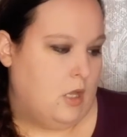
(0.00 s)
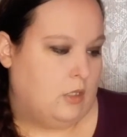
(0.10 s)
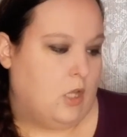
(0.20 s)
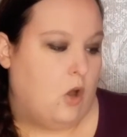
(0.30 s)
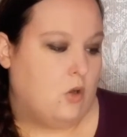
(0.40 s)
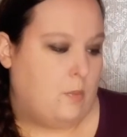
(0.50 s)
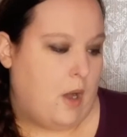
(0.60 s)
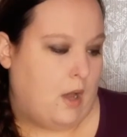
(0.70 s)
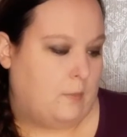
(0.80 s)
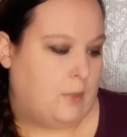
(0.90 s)
Long
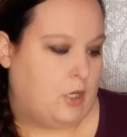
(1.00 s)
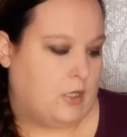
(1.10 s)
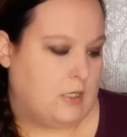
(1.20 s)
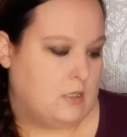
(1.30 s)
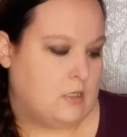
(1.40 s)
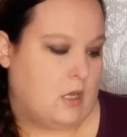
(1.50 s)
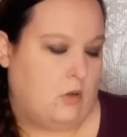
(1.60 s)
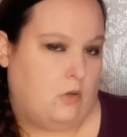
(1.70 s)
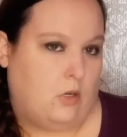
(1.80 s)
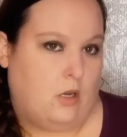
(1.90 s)
Pod Perkins
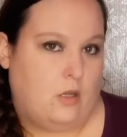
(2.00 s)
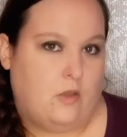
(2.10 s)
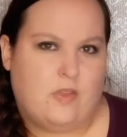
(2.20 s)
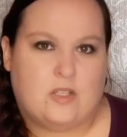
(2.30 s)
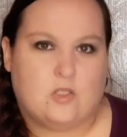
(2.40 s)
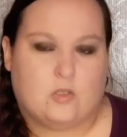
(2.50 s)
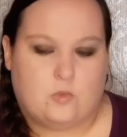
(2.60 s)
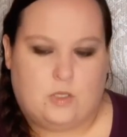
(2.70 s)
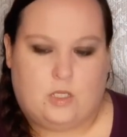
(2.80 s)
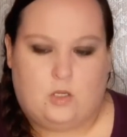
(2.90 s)
okra. These looked
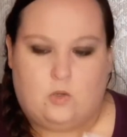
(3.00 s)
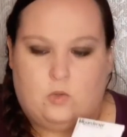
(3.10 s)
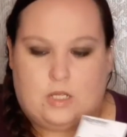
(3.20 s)
really cool.